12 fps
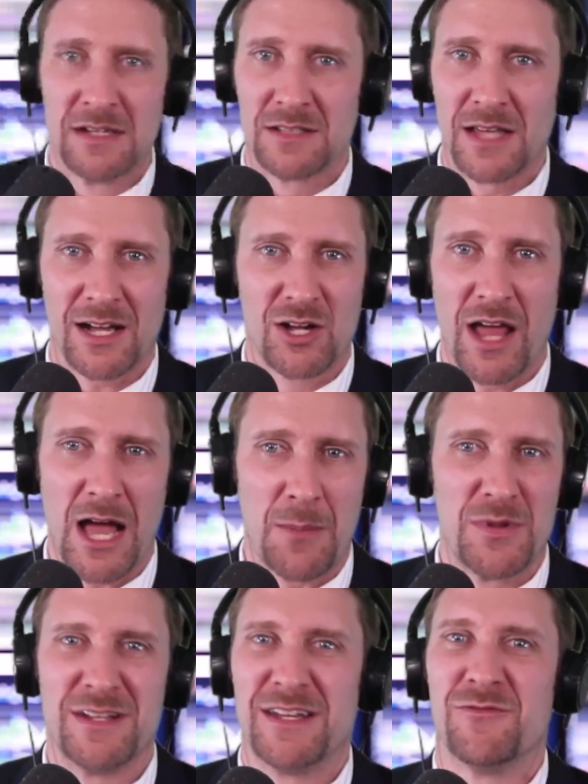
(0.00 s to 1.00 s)
That could
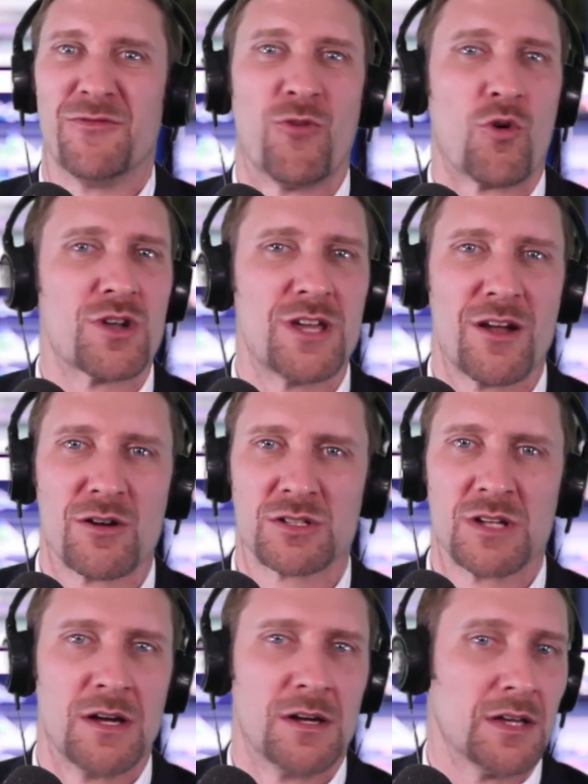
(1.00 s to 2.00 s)
happen in four years,
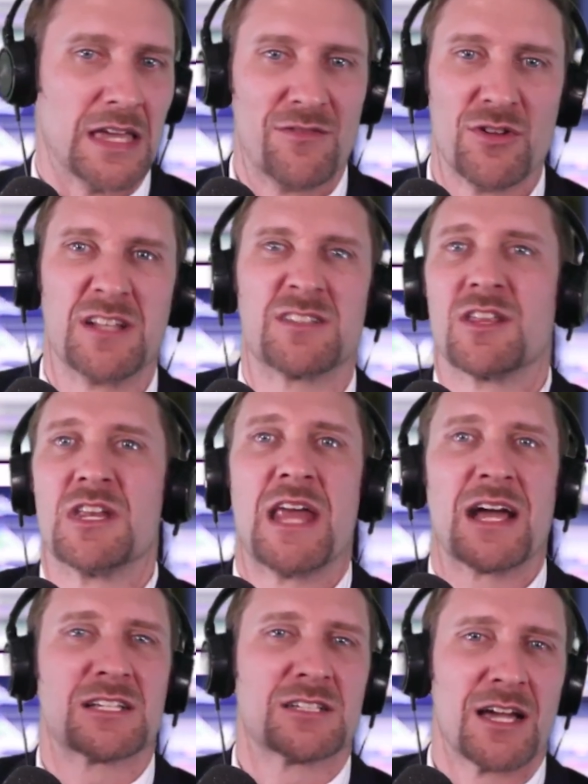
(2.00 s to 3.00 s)
even into the
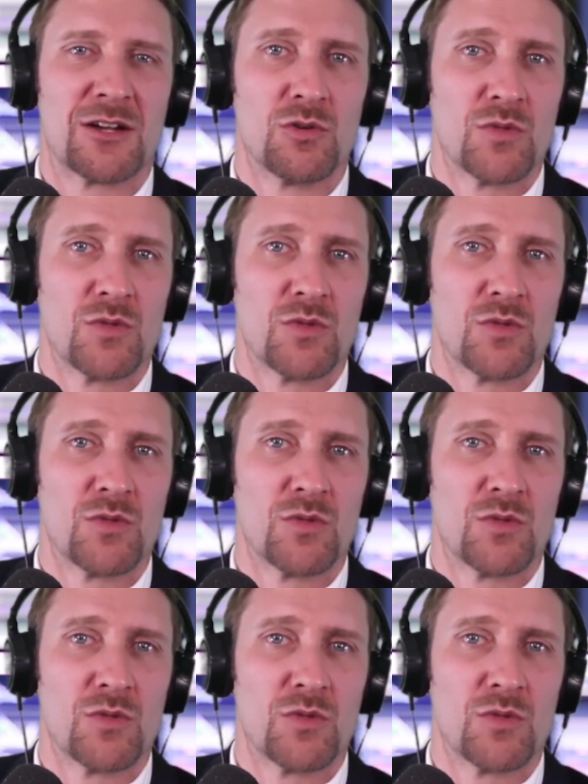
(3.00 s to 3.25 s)
next cycle.